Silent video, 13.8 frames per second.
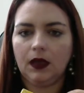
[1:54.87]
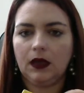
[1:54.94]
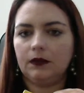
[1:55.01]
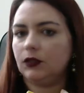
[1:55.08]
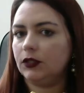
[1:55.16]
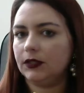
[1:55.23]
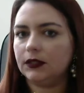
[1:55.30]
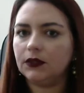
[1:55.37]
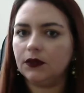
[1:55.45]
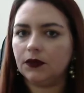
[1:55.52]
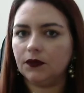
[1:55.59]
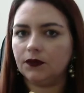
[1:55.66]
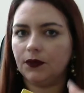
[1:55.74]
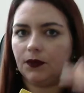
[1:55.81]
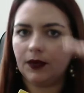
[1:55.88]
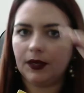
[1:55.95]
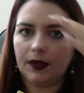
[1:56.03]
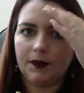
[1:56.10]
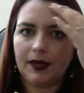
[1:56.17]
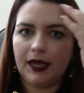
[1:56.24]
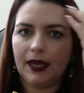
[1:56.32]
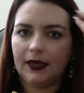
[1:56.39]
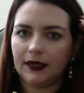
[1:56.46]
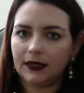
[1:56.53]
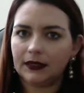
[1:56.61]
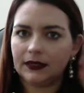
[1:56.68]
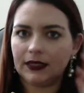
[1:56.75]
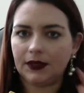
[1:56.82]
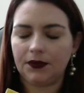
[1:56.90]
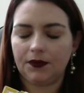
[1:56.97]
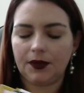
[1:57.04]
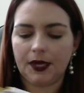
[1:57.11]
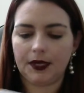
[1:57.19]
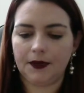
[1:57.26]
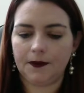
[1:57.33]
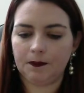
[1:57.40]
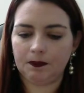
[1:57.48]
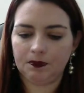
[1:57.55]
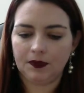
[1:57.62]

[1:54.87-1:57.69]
just, for when I'm planning and decorating.